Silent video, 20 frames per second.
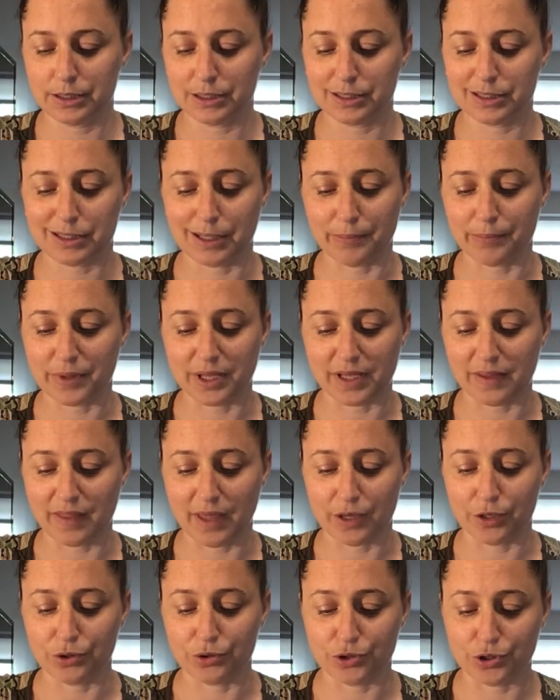something
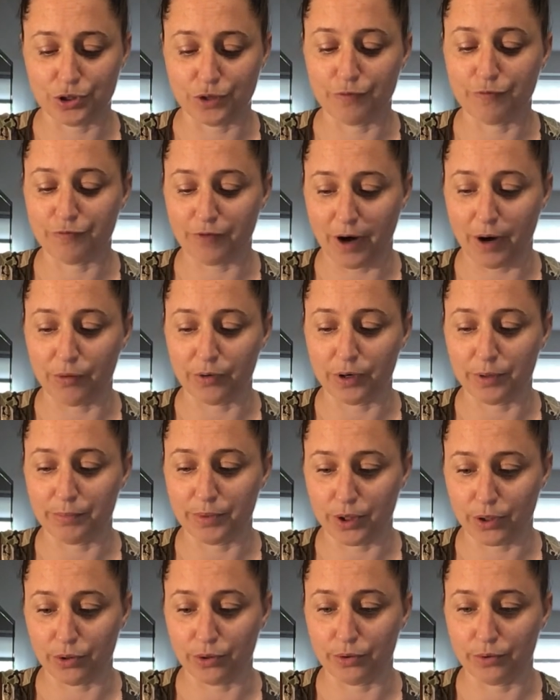that you should frown
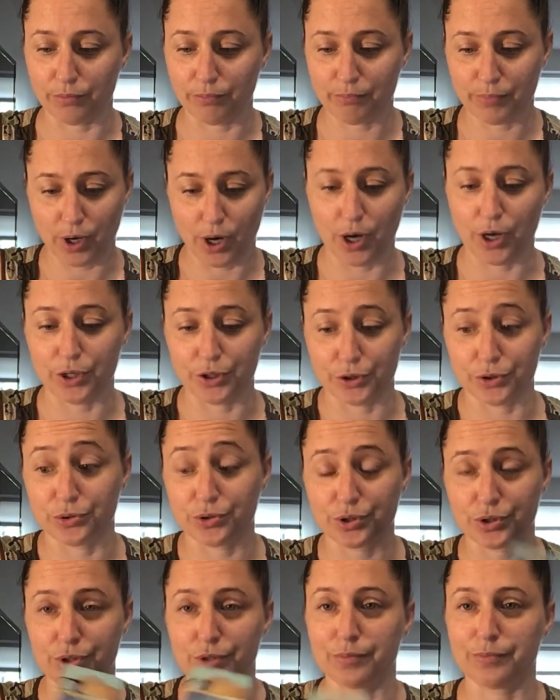upon. You
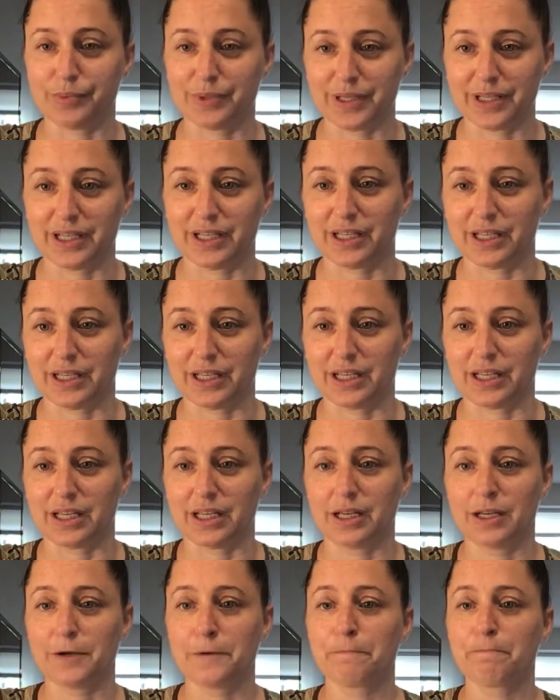should be
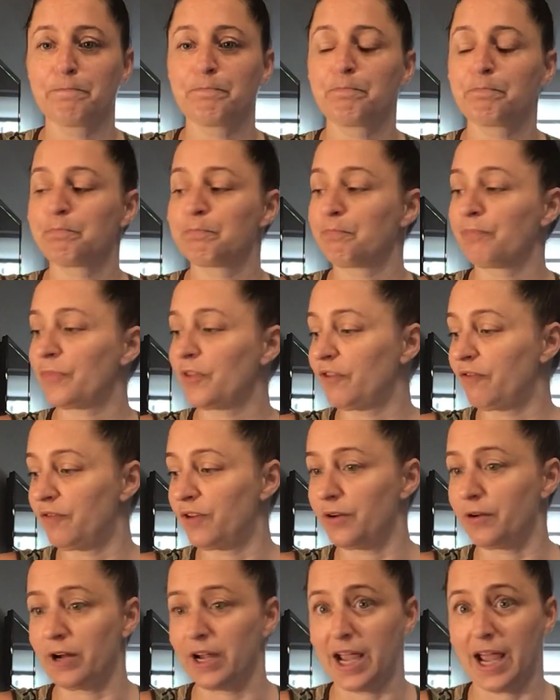
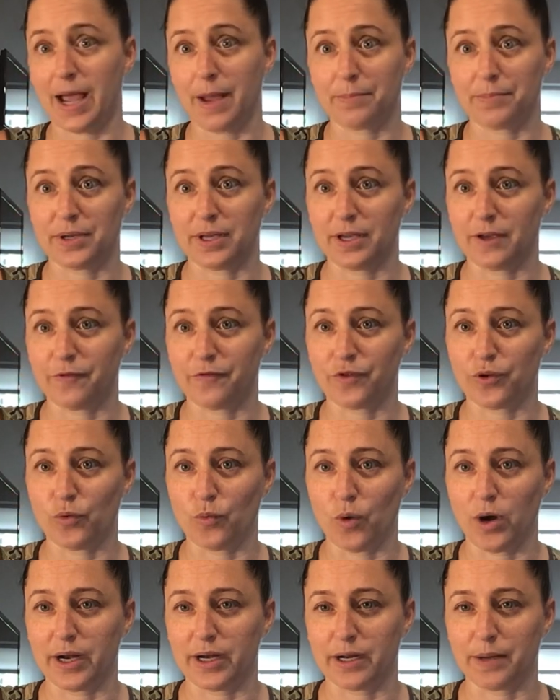very happy if you
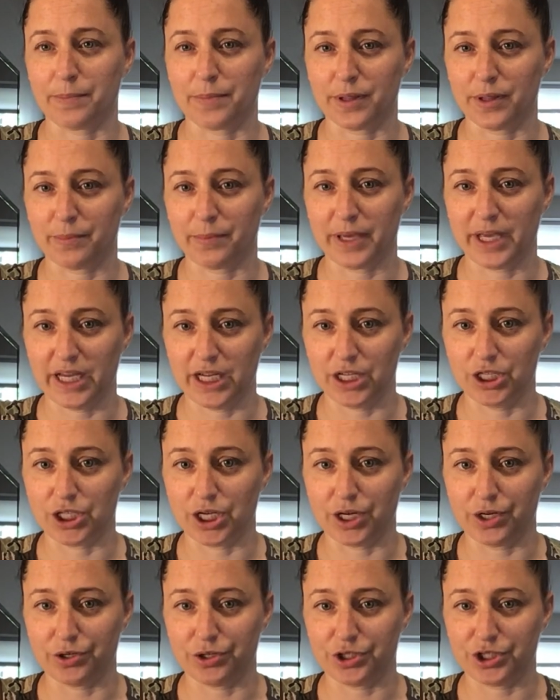wind up in the page
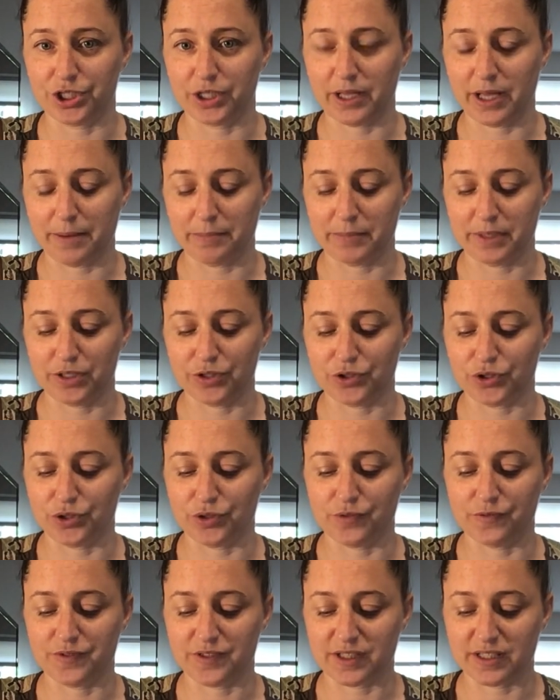energy. That means
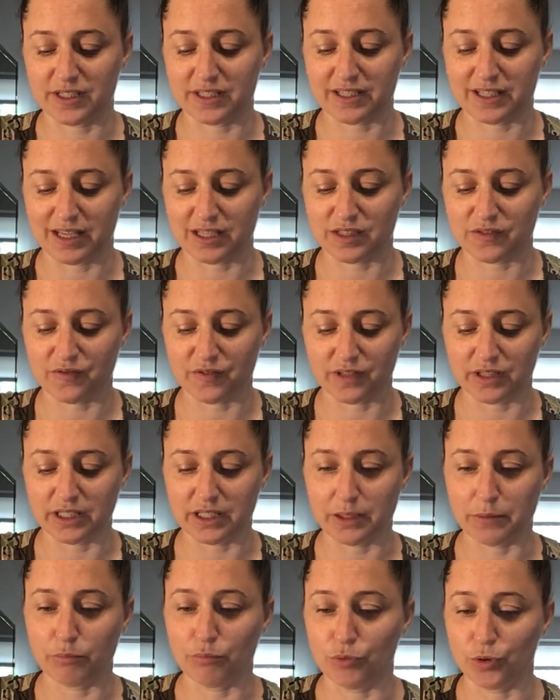you've
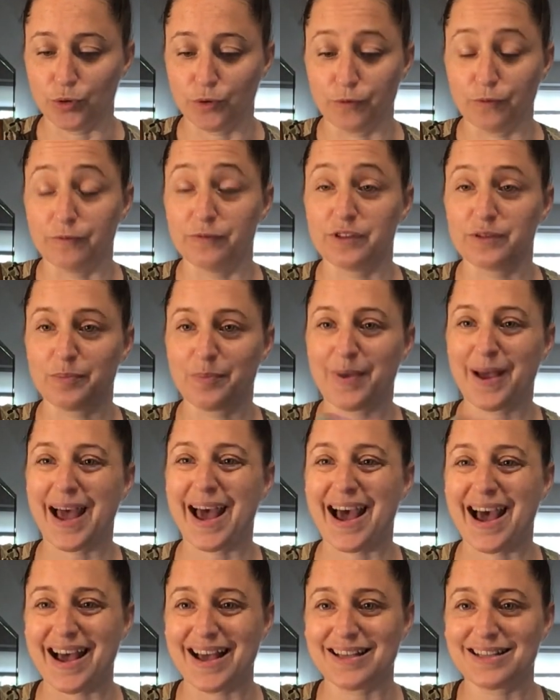successfully moved
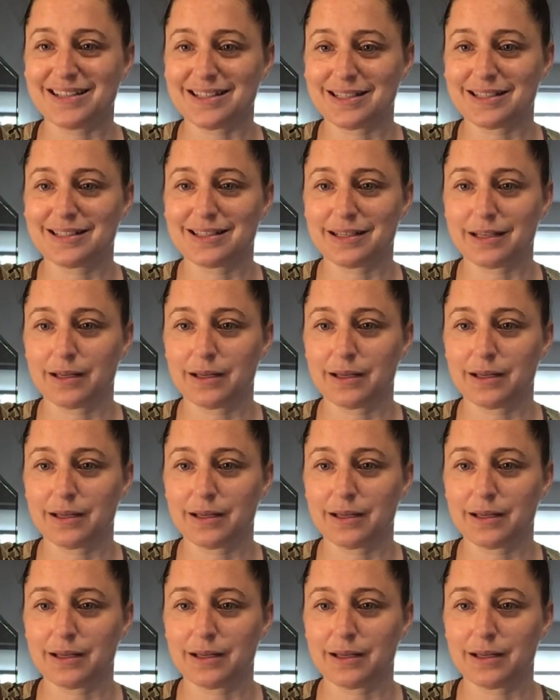past